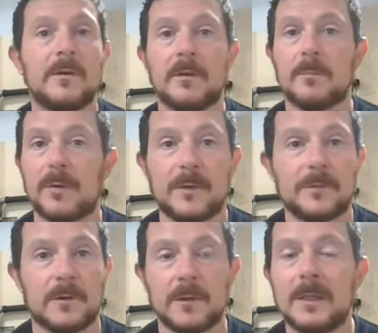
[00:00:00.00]
You can press
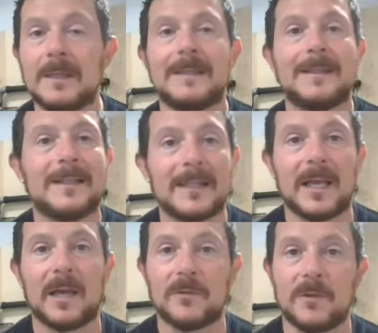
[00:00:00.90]
on
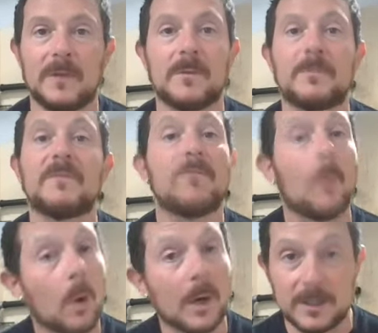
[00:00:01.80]
gas lines up to
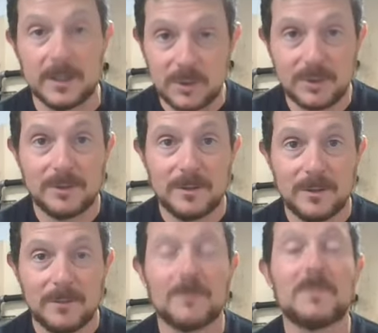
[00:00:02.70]
4-inch
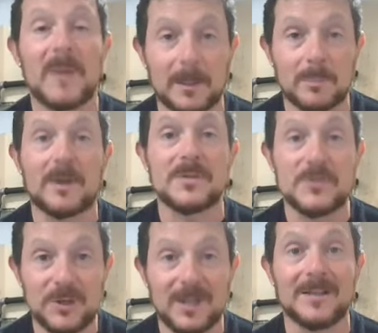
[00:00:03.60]
with MegaPress
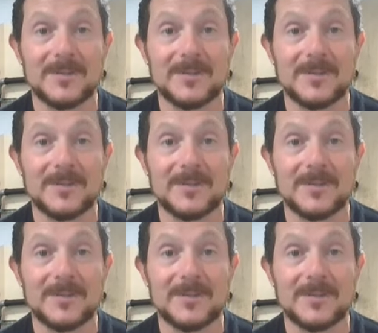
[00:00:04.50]
G.